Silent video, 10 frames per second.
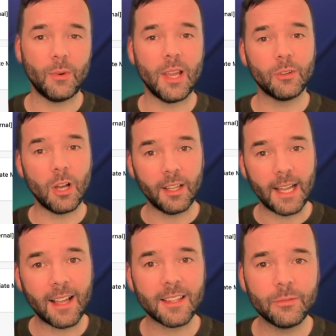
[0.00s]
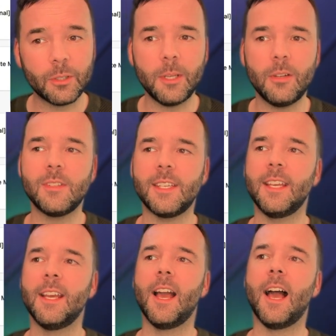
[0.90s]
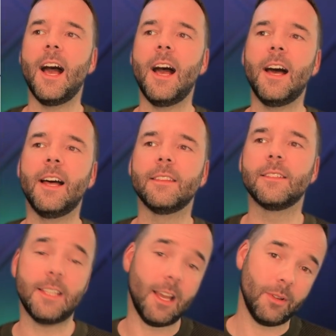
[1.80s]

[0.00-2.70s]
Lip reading: We have got an active community, and yeah,